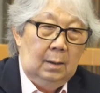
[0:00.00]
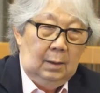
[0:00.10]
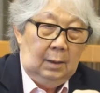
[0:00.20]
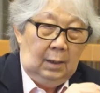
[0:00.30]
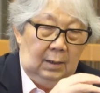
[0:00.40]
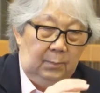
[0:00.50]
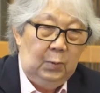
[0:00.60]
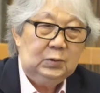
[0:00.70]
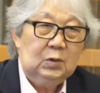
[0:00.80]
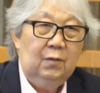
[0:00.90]
in the
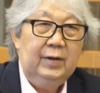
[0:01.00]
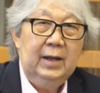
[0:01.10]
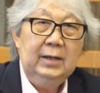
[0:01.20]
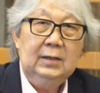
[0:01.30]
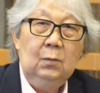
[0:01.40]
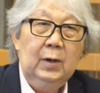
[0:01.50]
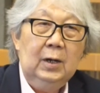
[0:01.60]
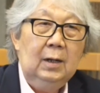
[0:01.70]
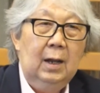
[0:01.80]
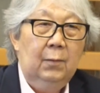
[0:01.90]
post-COVID-19
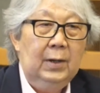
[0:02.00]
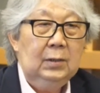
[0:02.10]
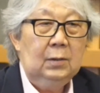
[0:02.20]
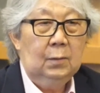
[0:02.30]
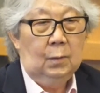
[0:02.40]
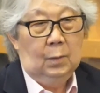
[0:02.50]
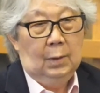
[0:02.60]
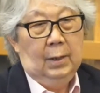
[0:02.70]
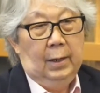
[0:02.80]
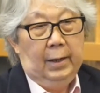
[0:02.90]
world, I want to
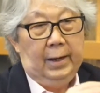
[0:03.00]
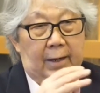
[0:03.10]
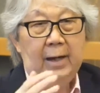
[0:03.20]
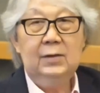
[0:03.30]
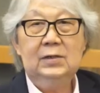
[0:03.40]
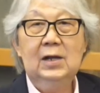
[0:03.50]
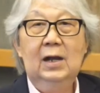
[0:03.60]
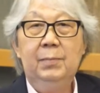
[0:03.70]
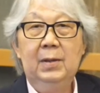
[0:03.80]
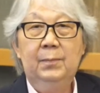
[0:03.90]
encourage
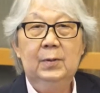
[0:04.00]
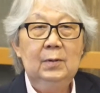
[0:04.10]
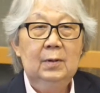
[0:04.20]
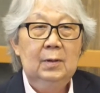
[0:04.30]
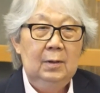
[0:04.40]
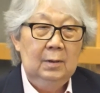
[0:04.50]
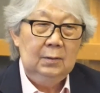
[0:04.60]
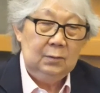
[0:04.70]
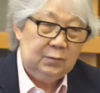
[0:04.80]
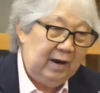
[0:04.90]
young people
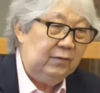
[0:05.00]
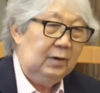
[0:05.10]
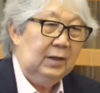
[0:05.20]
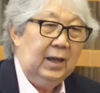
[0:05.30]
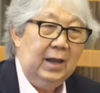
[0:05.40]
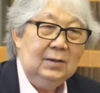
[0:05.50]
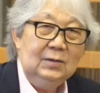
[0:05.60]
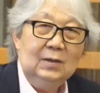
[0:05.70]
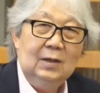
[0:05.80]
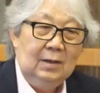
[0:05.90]
to travel
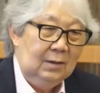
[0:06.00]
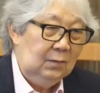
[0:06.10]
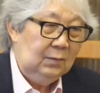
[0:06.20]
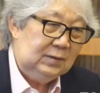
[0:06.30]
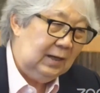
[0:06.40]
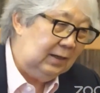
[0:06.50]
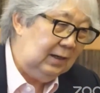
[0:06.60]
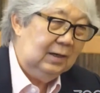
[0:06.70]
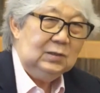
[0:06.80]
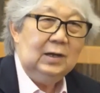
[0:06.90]
again, to
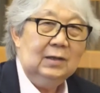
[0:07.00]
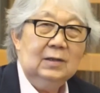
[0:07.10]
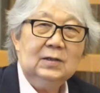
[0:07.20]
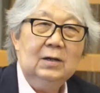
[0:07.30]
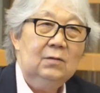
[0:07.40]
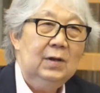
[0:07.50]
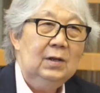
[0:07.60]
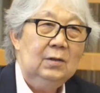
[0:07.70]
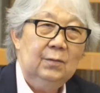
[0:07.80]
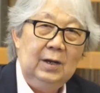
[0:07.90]
study in each other's
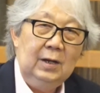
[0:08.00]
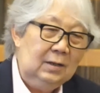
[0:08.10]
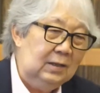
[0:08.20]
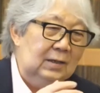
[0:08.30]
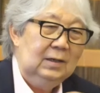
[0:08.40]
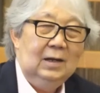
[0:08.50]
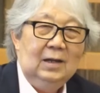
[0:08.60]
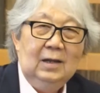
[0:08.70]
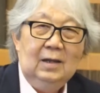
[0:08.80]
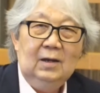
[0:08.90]
country, to intern
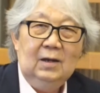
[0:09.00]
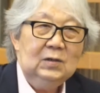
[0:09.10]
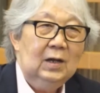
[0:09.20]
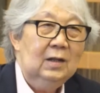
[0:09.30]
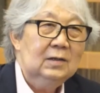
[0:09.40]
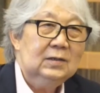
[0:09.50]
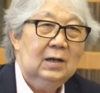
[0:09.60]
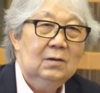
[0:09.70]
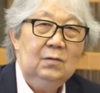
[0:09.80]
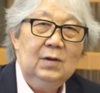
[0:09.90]
in each other's
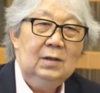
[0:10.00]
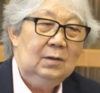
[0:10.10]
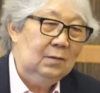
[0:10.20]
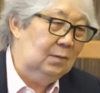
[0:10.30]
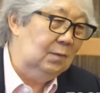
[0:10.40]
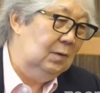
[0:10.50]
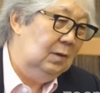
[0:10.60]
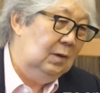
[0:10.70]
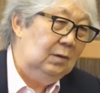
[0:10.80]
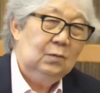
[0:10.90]
country, to
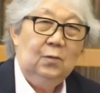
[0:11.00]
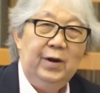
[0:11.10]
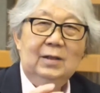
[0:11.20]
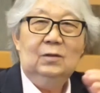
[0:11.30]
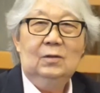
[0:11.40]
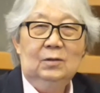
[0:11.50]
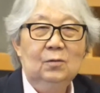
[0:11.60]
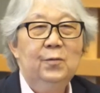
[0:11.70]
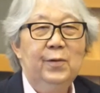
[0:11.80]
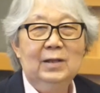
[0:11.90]
do
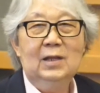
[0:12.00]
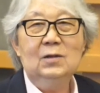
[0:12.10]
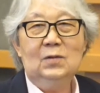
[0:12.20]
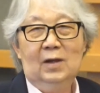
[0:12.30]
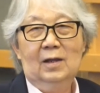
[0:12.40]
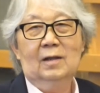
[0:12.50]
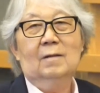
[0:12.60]
great things together.